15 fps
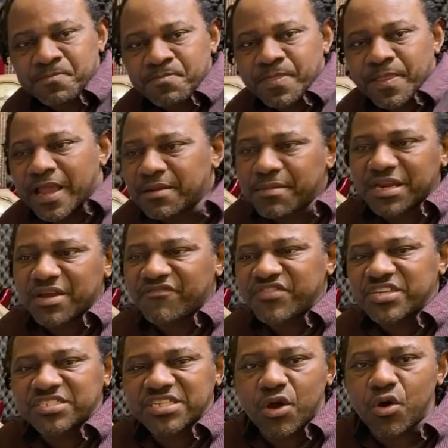And the man of
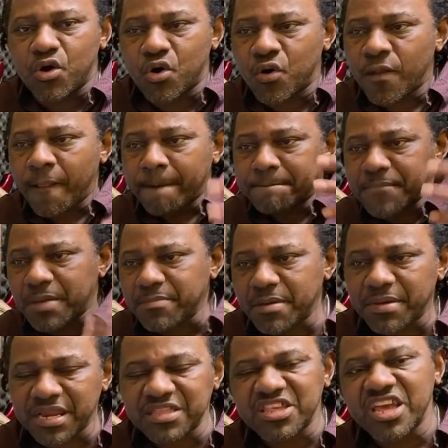say, oh, now
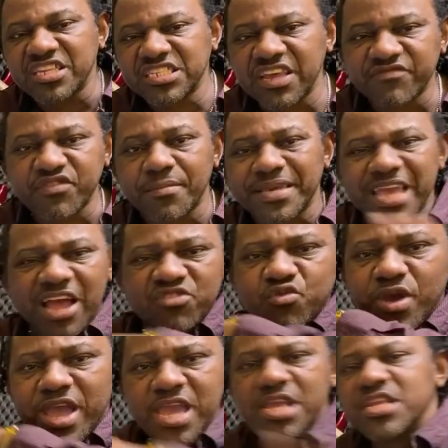remember the JCF? so I can do
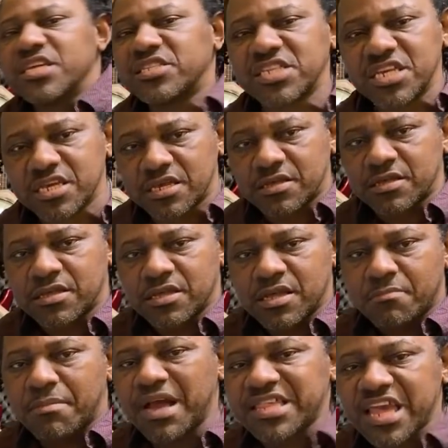anything,
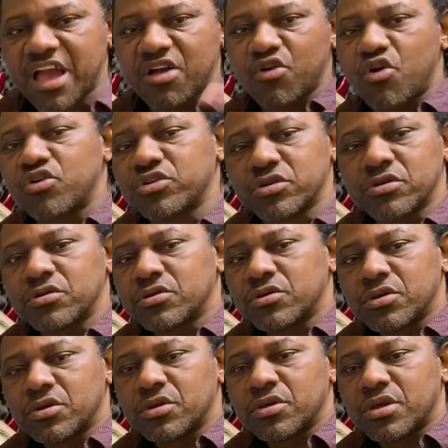badger and gun,
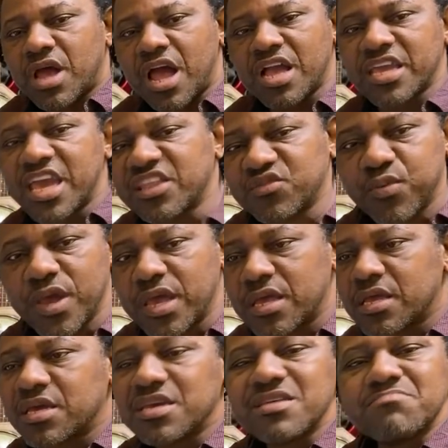and get away.
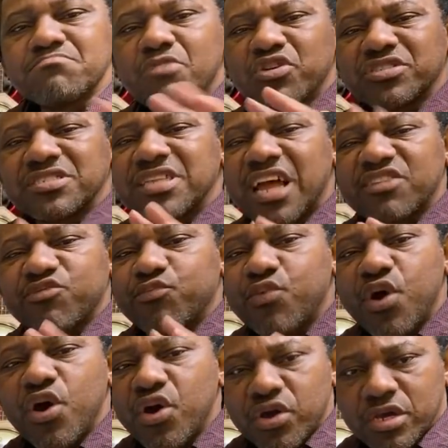It must not
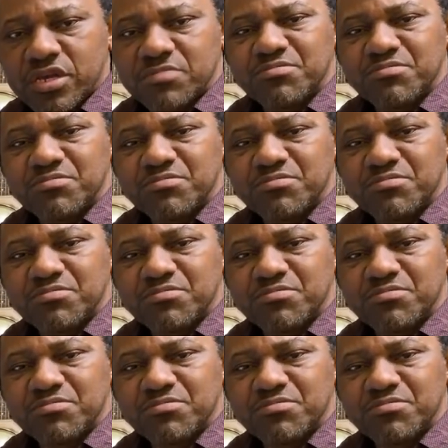work. It